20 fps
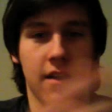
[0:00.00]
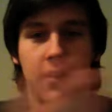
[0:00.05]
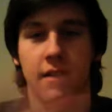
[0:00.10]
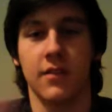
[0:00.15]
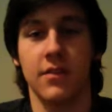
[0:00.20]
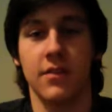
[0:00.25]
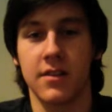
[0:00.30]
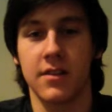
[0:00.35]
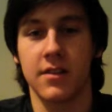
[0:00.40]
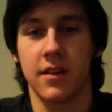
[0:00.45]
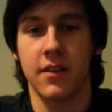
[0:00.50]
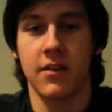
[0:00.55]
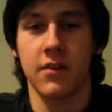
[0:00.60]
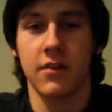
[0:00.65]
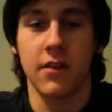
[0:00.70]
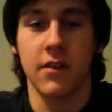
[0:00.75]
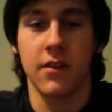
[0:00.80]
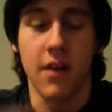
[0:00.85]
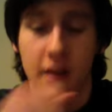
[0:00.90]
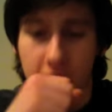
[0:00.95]
can just stick it
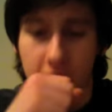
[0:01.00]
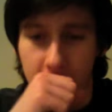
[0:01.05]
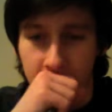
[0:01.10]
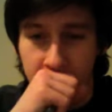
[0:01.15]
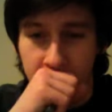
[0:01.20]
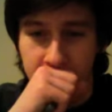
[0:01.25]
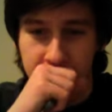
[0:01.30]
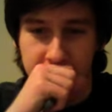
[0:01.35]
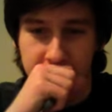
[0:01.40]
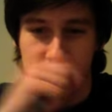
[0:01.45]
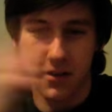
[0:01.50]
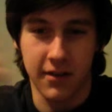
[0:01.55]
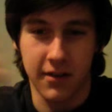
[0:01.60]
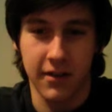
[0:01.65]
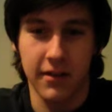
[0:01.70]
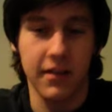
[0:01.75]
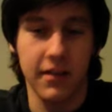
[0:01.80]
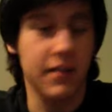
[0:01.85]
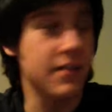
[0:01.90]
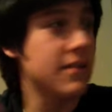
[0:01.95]
on the
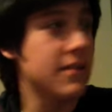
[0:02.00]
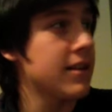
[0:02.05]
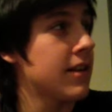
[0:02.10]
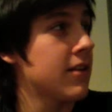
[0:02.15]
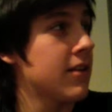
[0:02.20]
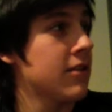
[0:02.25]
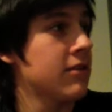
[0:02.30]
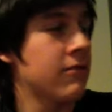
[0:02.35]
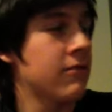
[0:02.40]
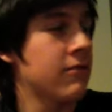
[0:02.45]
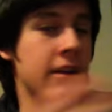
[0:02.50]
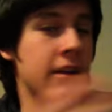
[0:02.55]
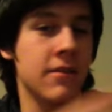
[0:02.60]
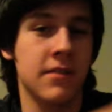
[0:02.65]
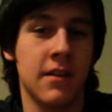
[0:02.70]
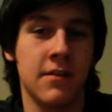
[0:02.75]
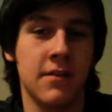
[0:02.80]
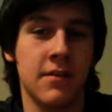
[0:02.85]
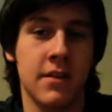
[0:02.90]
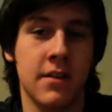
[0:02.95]
sorry, you can stick it on the rails
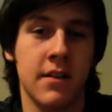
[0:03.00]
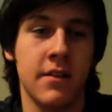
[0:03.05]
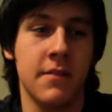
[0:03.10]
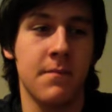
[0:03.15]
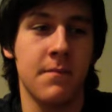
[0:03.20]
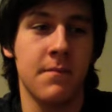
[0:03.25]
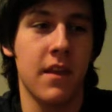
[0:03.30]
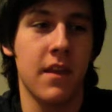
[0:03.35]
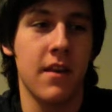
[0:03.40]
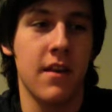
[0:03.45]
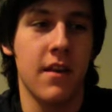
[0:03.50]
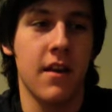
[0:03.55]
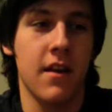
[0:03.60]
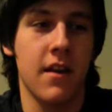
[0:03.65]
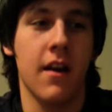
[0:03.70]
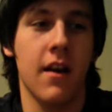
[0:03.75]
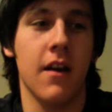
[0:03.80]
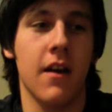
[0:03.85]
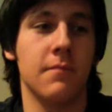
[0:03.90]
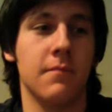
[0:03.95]
outside,
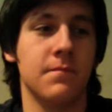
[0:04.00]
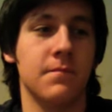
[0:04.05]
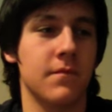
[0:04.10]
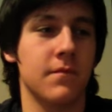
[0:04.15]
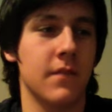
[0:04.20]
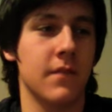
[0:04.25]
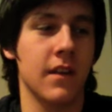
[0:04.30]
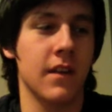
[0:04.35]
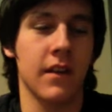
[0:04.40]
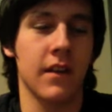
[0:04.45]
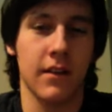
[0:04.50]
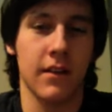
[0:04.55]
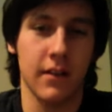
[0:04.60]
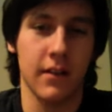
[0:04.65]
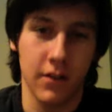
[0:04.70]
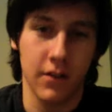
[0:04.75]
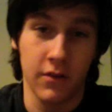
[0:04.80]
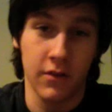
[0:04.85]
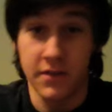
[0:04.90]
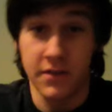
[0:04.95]
and then
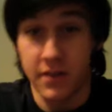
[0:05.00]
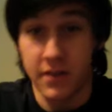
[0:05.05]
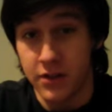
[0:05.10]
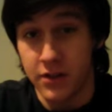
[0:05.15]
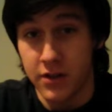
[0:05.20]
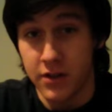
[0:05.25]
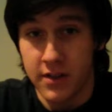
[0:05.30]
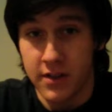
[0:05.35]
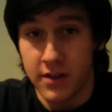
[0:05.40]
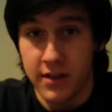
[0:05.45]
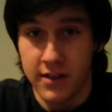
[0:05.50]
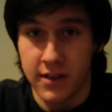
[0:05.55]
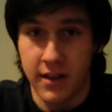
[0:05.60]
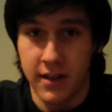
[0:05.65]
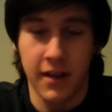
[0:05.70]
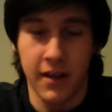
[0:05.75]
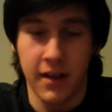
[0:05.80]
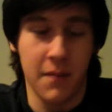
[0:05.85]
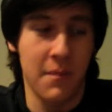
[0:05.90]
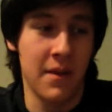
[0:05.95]
it'll obviously adjust it so you
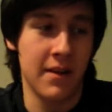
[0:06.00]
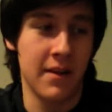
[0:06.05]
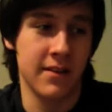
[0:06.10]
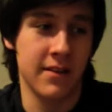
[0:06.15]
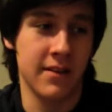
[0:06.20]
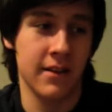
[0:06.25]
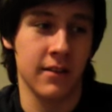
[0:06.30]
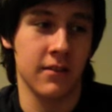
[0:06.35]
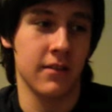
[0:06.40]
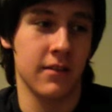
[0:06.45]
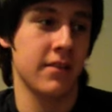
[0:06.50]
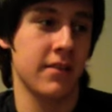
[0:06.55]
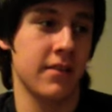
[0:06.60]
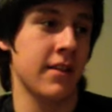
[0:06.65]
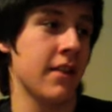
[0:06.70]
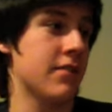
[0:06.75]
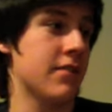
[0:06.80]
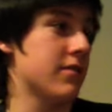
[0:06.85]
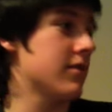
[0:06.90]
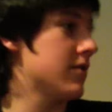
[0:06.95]
can get better signal,
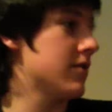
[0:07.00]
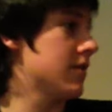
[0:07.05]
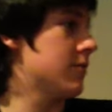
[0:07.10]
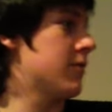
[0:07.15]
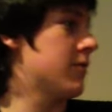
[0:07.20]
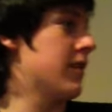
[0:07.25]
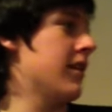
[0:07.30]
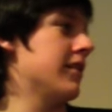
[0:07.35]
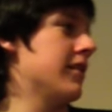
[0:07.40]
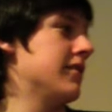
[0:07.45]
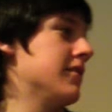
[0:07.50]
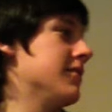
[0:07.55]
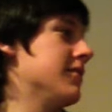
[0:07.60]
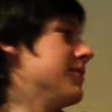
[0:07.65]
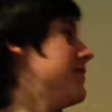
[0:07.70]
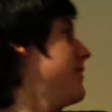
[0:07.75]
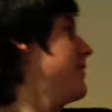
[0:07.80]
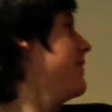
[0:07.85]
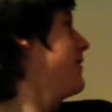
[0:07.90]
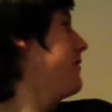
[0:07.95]
etc. So what I
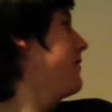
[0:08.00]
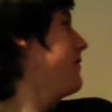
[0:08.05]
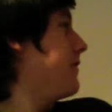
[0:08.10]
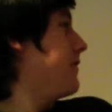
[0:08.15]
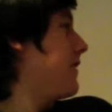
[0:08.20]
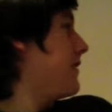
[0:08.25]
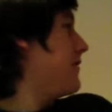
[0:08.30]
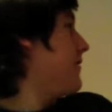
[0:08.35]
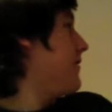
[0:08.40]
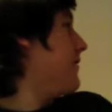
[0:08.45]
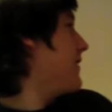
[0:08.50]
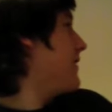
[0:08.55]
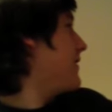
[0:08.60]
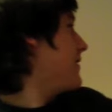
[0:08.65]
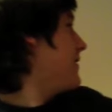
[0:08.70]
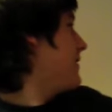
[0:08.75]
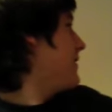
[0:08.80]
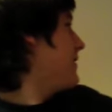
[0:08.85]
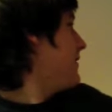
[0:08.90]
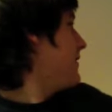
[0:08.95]
do when I do it
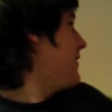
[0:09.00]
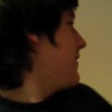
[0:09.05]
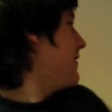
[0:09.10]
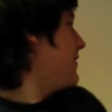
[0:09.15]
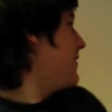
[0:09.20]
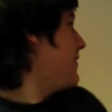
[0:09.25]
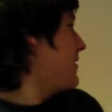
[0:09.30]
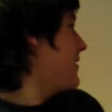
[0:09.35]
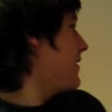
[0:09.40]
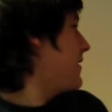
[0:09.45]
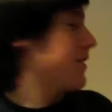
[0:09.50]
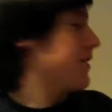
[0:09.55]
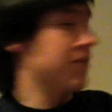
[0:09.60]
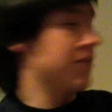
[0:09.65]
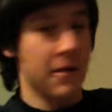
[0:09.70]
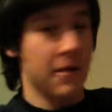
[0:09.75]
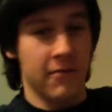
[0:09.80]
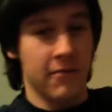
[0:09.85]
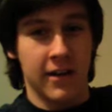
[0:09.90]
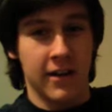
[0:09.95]
is just stick it on
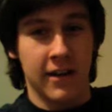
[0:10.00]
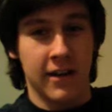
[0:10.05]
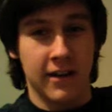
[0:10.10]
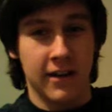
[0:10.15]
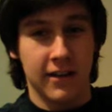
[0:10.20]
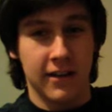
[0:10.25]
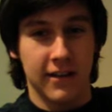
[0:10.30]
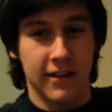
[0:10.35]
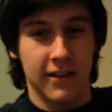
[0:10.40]
my radiator.